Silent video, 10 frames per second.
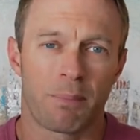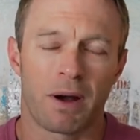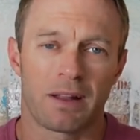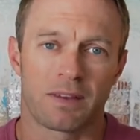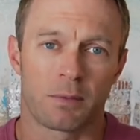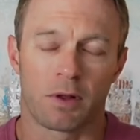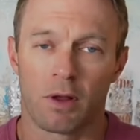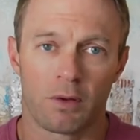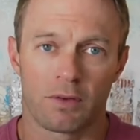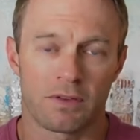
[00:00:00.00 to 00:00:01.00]
I bought some
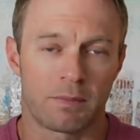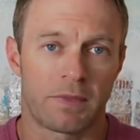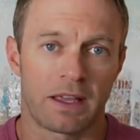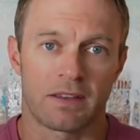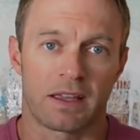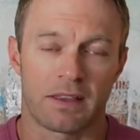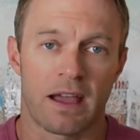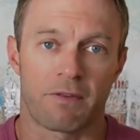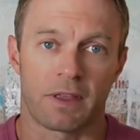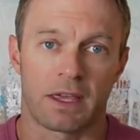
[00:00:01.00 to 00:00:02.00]
clothes and some things
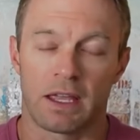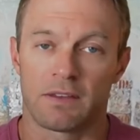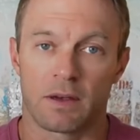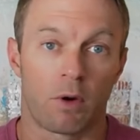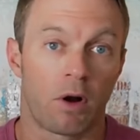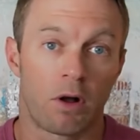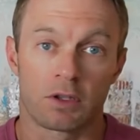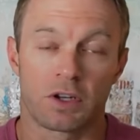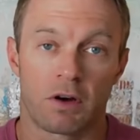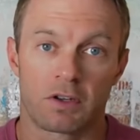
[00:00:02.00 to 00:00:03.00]
like that for the kids that were
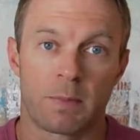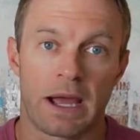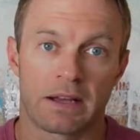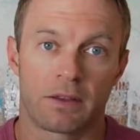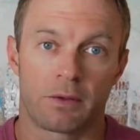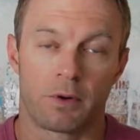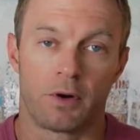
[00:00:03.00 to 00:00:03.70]
all charged back to the